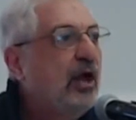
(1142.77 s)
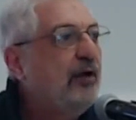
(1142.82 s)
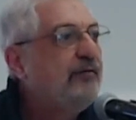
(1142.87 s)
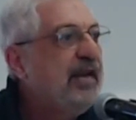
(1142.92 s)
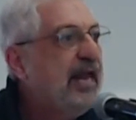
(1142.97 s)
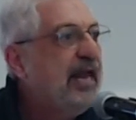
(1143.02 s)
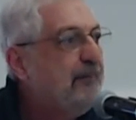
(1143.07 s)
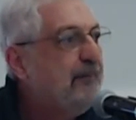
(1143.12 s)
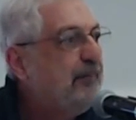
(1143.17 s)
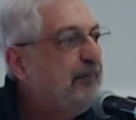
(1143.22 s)
of
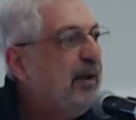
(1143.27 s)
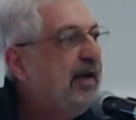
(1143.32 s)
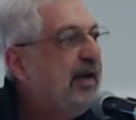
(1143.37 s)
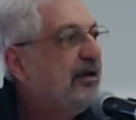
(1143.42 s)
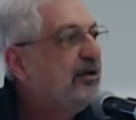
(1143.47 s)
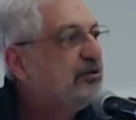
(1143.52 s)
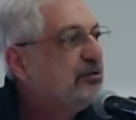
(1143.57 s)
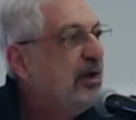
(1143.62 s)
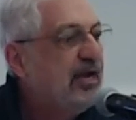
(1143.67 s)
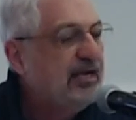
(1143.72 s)
an
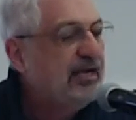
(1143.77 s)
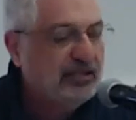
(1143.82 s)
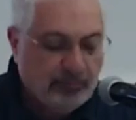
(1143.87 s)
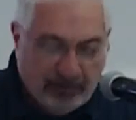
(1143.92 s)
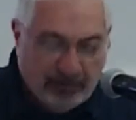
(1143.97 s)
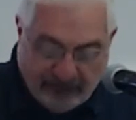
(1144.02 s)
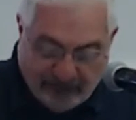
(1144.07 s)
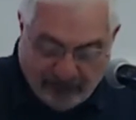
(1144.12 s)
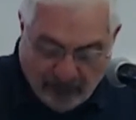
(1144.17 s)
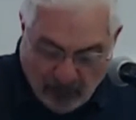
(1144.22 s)
empire trying
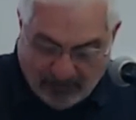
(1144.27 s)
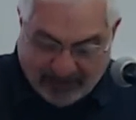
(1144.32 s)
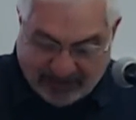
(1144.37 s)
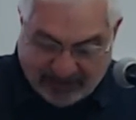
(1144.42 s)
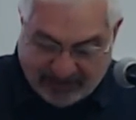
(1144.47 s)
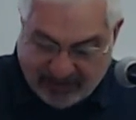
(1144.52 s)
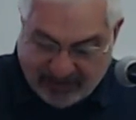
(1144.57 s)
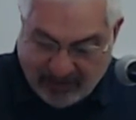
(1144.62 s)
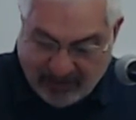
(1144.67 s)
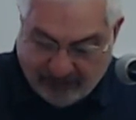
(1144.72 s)
to reform
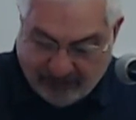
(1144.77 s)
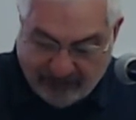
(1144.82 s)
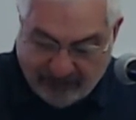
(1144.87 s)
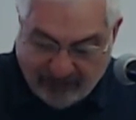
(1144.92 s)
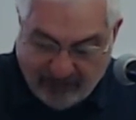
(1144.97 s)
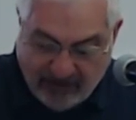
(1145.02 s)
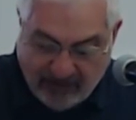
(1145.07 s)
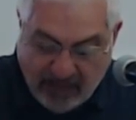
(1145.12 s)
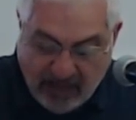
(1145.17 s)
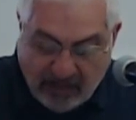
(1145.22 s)
itself,
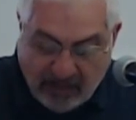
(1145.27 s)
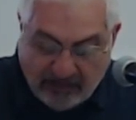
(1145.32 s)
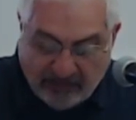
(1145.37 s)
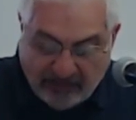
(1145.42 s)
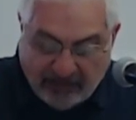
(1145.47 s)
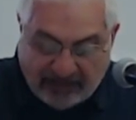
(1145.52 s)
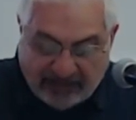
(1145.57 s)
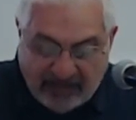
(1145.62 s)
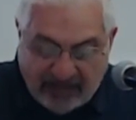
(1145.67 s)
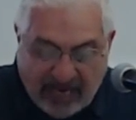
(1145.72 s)

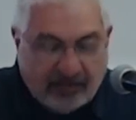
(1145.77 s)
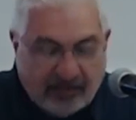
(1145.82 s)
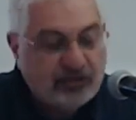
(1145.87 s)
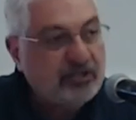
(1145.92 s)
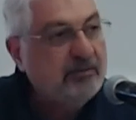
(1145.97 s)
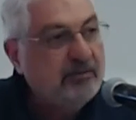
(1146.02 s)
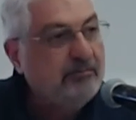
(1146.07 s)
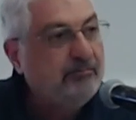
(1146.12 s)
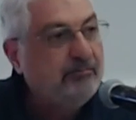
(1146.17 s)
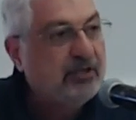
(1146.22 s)
the
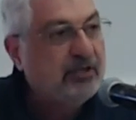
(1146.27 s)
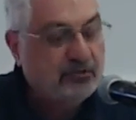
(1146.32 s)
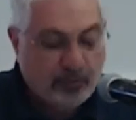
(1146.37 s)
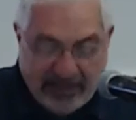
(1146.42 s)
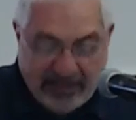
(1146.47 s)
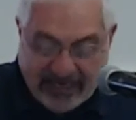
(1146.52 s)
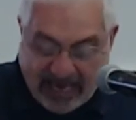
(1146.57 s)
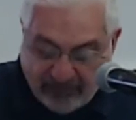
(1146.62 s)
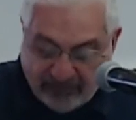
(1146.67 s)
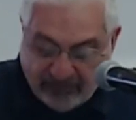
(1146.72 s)
connection
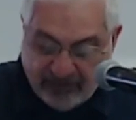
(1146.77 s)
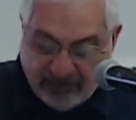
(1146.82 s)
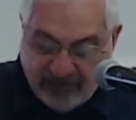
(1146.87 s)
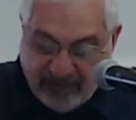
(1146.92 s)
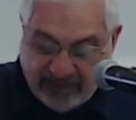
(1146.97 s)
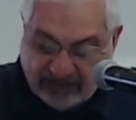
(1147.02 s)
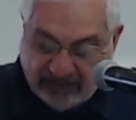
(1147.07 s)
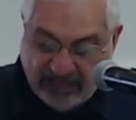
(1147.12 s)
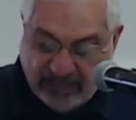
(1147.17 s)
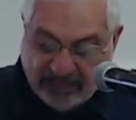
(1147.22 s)
between
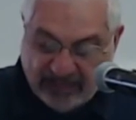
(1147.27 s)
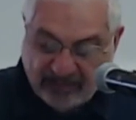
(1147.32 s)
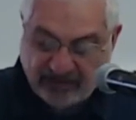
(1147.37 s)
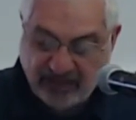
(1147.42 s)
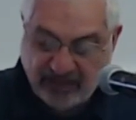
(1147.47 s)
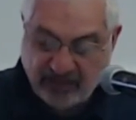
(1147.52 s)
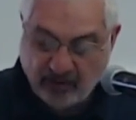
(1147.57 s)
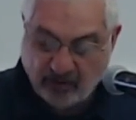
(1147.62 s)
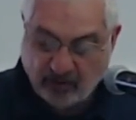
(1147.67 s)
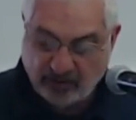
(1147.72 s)
ethnic
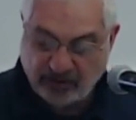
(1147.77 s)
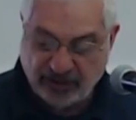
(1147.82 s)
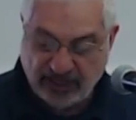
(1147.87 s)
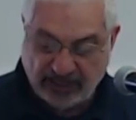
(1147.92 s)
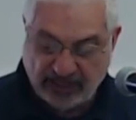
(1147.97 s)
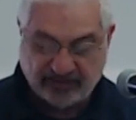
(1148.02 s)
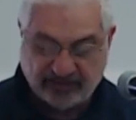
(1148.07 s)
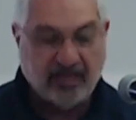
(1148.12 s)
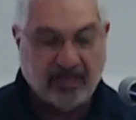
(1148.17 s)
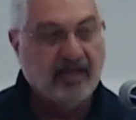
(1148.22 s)
cleansing or
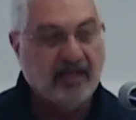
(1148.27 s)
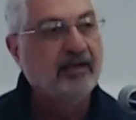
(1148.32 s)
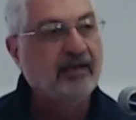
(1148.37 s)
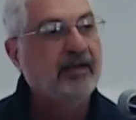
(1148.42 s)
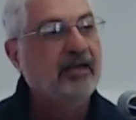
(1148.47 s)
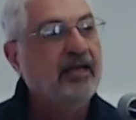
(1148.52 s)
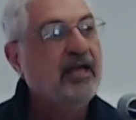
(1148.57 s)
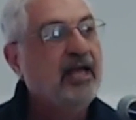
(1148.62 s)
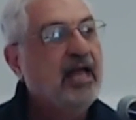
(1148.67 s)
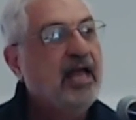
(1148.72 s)
genocide
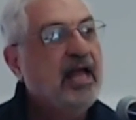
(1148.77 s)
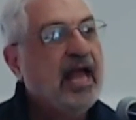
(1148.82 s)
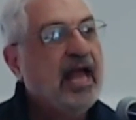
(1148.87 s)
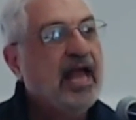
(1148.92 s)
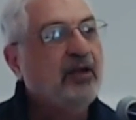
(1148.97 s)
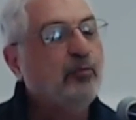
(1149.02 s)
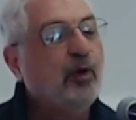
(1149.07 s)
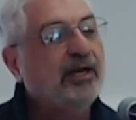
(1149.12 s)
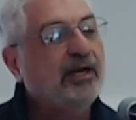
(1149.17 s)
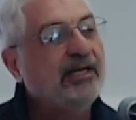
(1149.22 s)

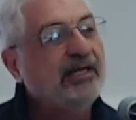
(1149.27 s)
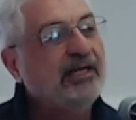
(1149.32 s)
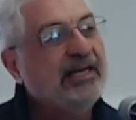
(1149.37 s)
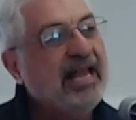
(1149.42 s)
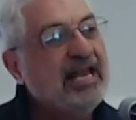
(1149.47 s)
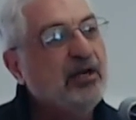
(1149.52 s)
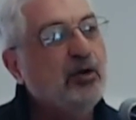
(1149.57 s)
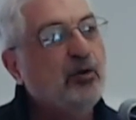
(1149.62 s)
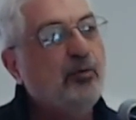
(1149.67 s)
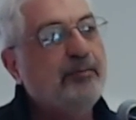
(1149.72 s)
and what
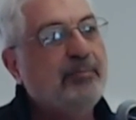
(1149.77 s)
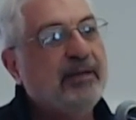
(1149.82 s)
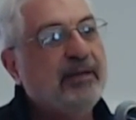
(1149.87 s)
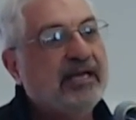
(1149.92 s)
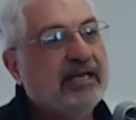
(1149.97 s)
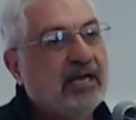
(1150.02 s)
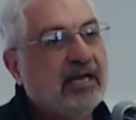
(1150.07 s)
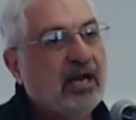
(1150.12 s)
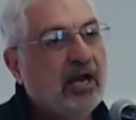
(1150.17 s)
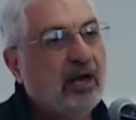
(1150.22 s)
later would
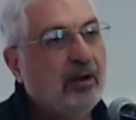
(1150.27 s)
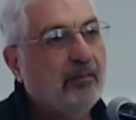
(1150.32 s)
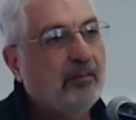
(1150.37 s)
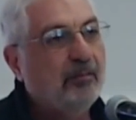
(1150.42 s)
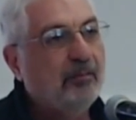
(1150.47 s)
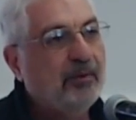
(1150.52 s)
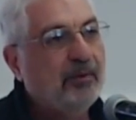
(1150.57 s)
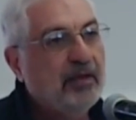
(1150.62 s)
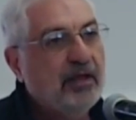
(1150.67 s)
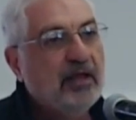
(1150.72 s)
become
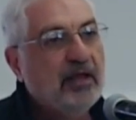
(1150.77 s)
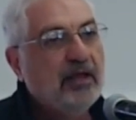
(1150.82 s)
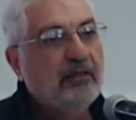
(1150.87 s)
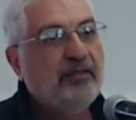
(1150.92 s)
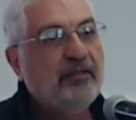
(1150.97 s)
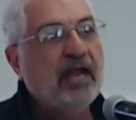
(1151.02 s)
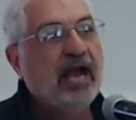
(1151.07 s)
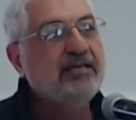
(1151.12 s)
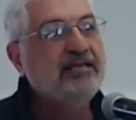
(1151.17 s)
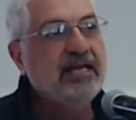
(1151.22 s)

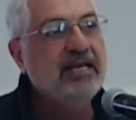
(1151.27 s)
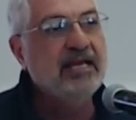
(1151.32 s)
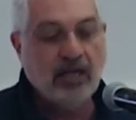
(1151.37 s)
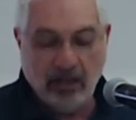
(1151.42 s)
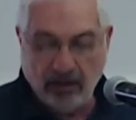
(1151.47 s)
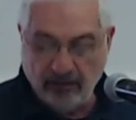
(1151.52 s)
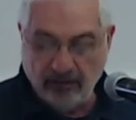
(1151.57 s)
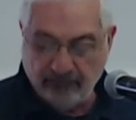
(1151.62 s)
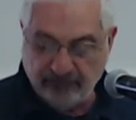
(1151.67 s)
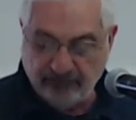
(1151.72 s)
the
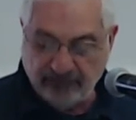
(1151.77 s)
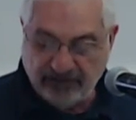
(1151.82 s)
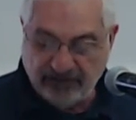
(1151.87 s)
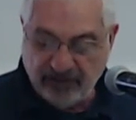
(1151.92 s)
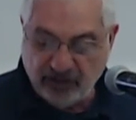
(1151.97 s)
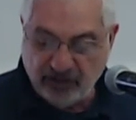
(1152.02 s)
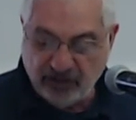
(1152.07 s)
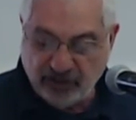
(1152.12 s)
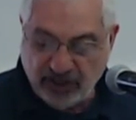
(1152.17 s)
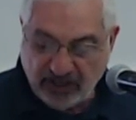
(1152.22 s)
idea of
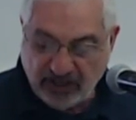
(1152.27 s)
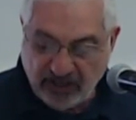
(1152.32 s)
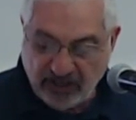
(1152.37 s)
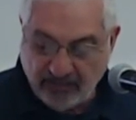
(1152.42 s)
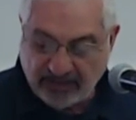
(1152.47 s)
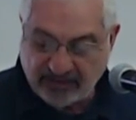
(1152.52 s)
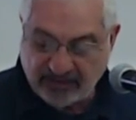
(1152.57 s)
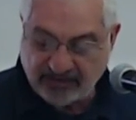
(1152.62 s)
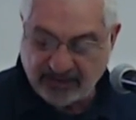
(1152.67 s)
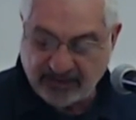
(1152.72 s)

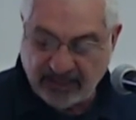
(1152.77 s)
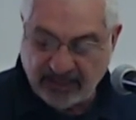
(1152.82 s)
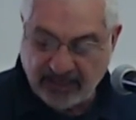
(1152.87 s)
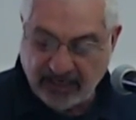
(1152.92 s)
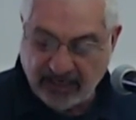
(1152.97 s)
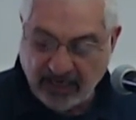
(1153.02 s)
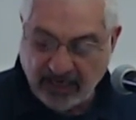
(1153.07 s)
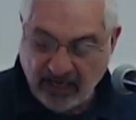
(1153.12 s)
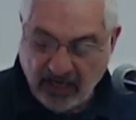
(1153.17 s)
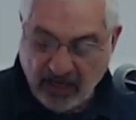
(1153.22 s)
legitimacy
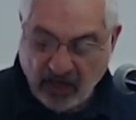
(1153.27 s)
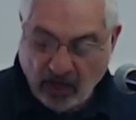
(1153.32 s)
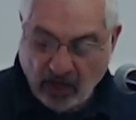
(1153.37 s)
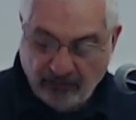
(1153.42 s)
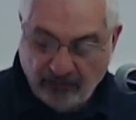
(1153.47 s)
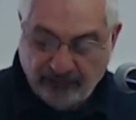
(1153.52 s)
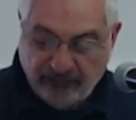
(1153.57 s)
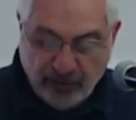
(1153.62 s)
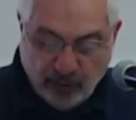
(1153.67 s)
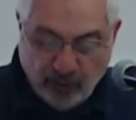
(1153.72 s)

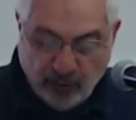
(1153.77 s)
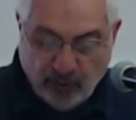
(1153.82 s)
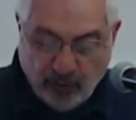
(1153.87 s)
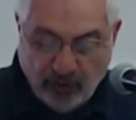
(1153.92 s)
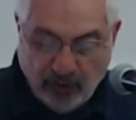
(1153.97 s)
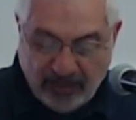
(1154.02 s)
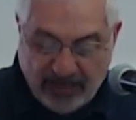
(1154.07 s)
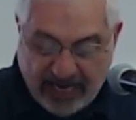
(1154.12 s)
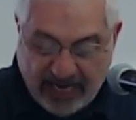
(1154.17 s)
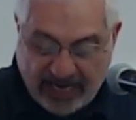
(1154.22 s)
of
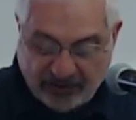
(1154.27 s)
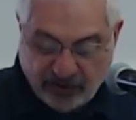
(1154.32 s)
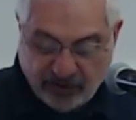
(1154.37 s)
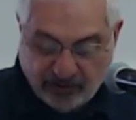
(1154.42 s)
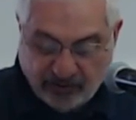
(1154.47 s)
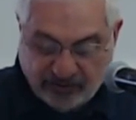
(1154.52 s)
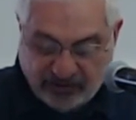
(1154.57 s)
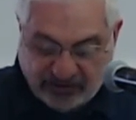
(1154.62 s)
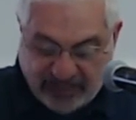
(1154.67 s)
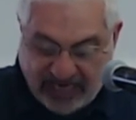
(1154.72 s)
new
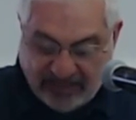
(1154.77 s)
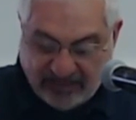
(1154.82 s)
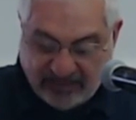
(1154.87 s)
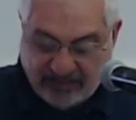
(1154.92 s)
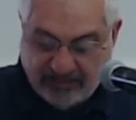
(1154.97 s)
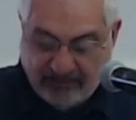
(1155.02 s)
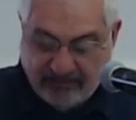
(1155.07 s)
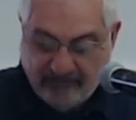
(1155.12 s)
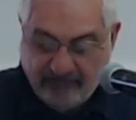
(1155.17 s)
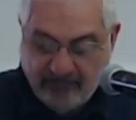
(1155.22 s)
national
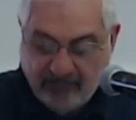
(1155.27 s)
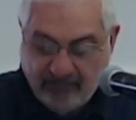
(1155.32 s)
states.